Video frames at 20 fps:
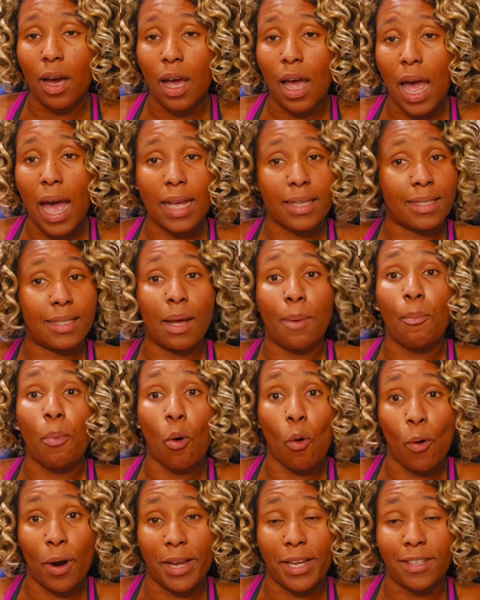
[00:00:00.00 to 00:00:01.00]
at some
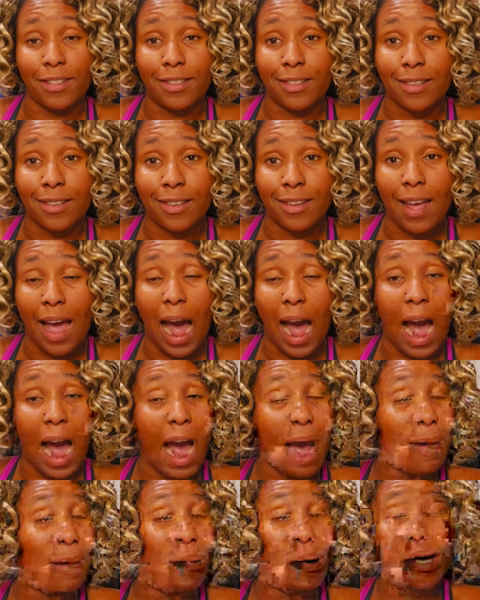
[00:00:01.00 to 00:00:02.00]
point
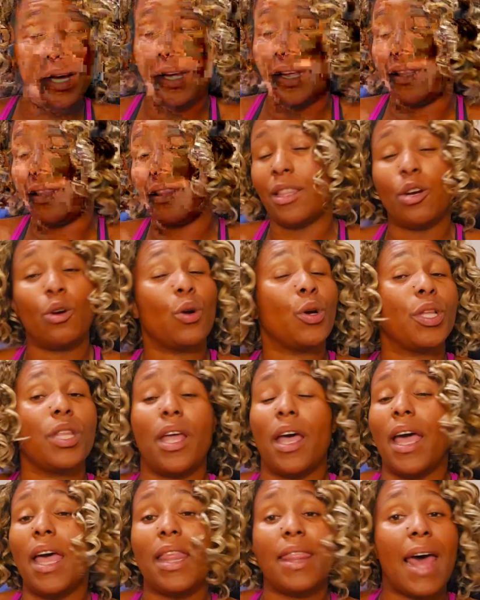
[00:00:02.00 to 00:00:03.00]
but they'll
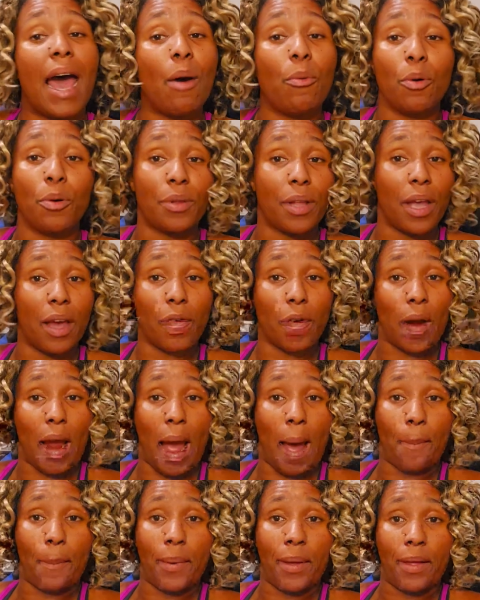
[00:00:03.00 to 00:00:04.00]
ne- that will never
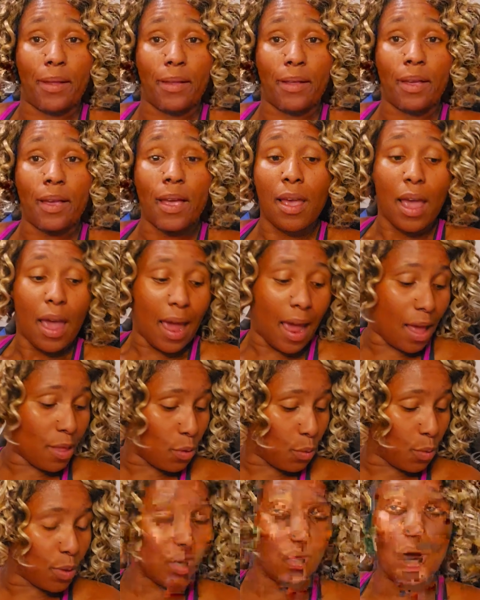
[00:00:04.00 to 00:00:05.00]
happen. And
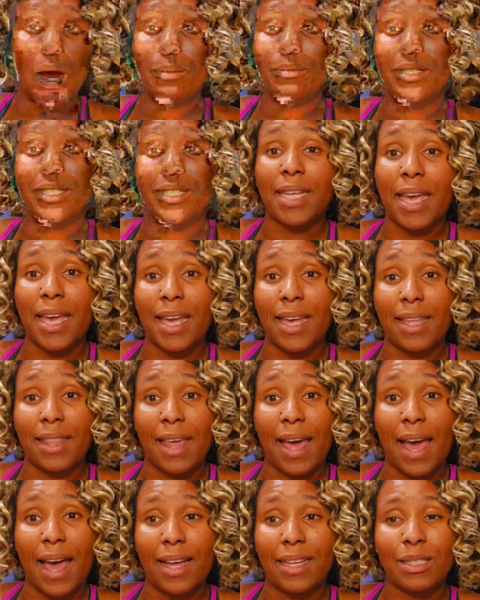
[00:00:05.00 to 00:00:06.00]
the reason why I'm saying
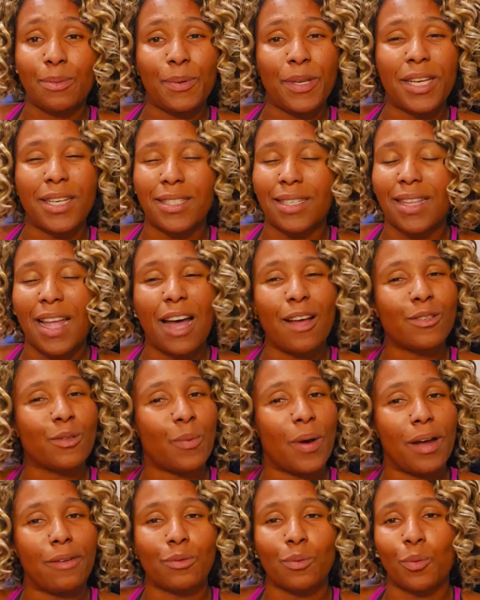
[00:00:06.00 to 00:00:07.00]
that is because in
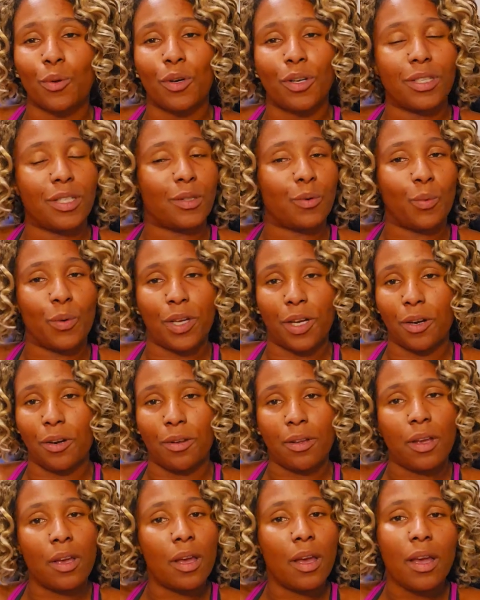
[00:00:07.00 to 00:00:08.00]
Housewives world is
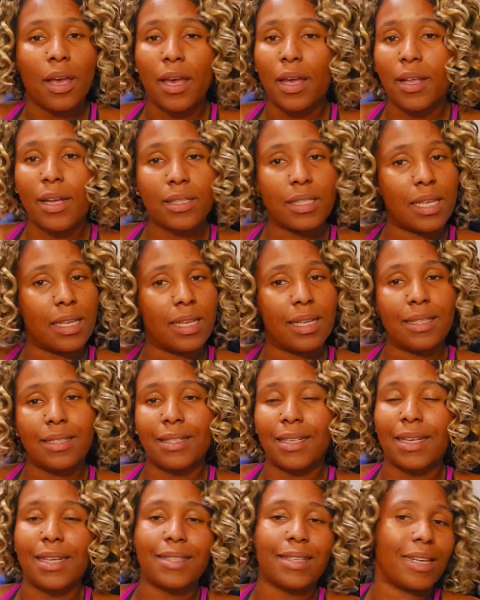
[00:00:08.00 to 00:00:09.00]
weird. It doesn't it,
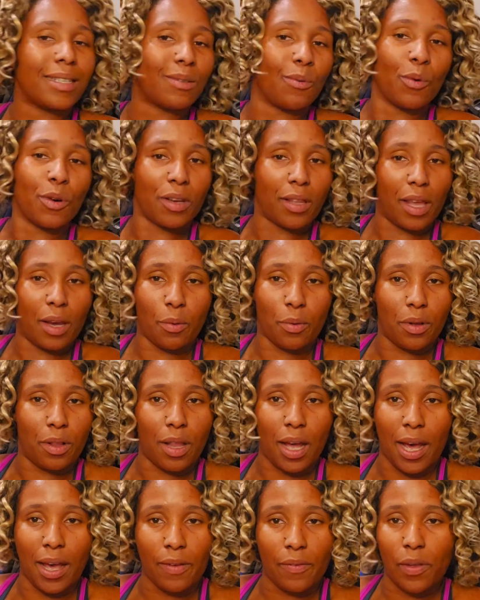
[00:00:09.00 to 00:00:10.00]
it doesn't work like real
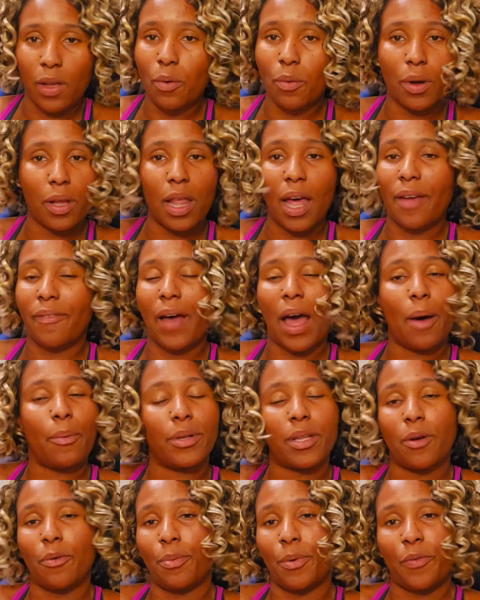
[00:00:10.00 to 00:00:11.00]
life. In real life, I will
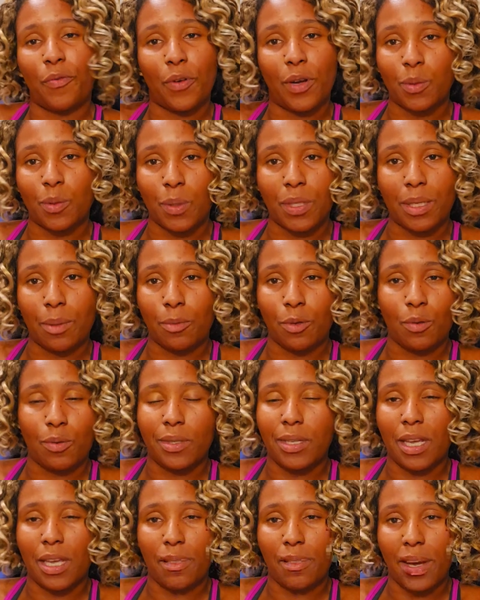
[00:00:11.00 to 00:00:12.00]
never be friends with someone
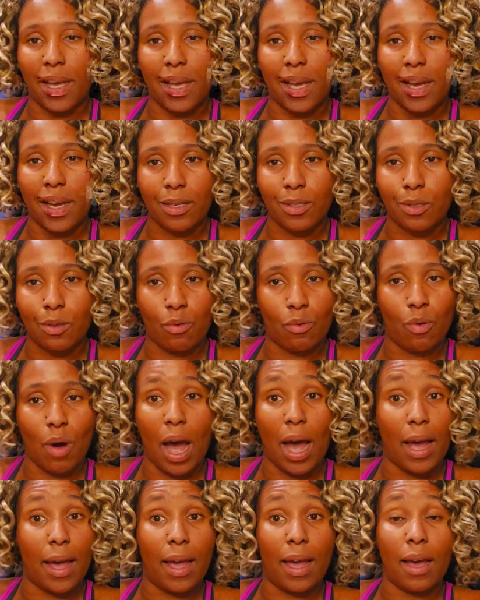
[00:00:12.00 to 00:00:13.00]
who's dating my ex, who
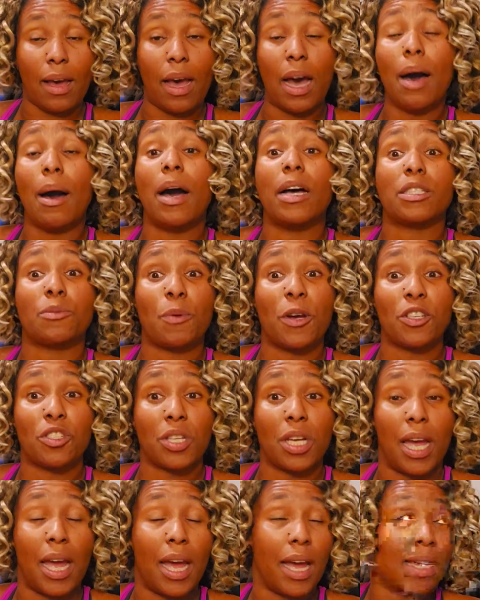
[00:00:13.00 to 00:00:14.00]
I
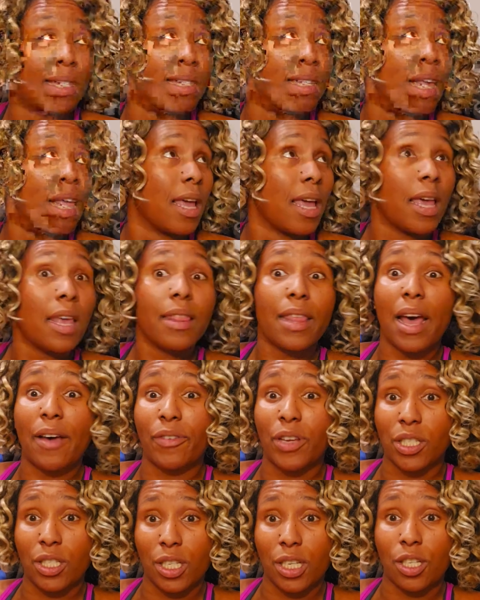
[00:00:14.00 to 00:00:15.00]
especially ex that
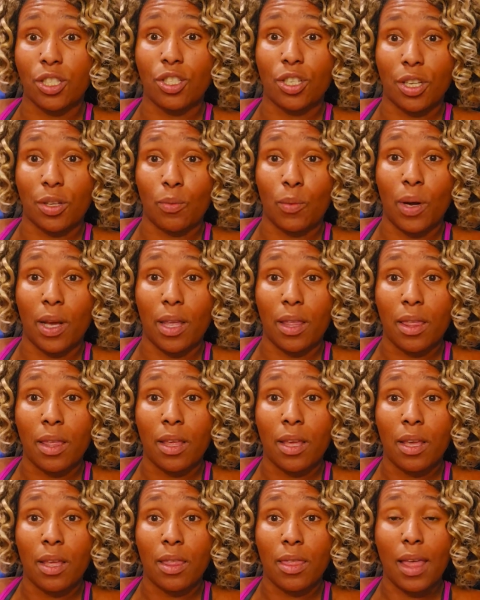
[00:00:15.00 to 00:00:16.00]
have contention with,
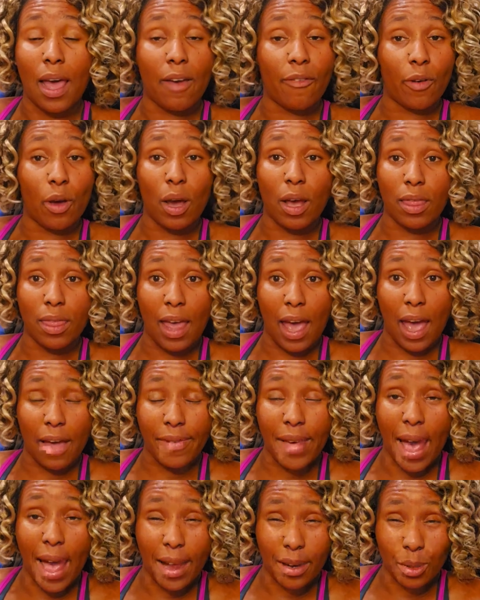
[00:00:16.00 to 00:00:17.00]
that have, that have
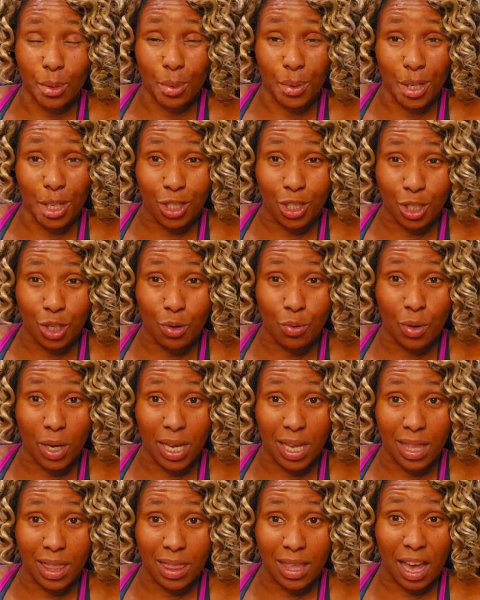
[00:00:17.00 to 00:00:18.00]
an actual issue
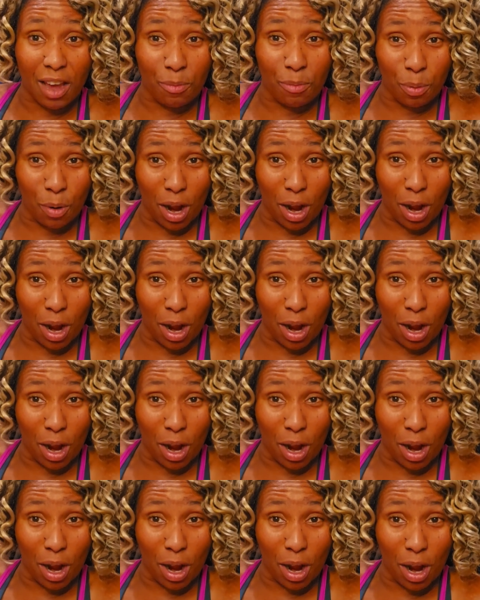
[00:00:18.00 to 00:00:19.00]
with, that have problems
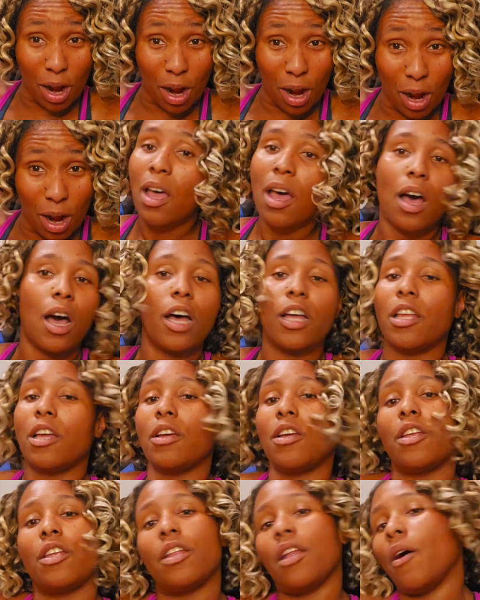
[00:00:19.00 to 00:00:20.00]
with. Oh, no,
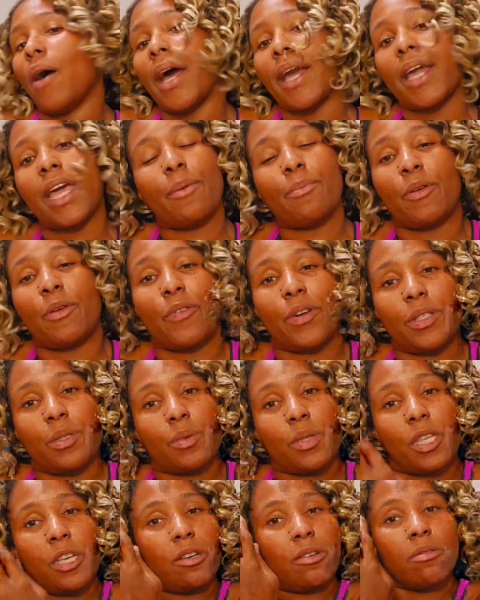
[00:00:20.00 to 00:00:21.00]
no, no, no. I can't be friends
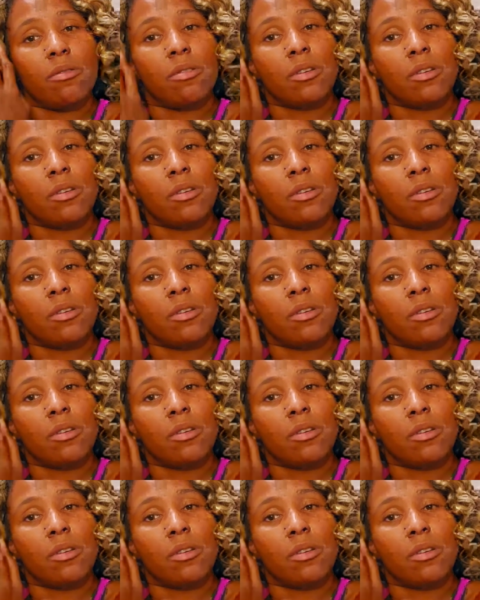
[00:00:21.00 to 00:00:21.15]
with you.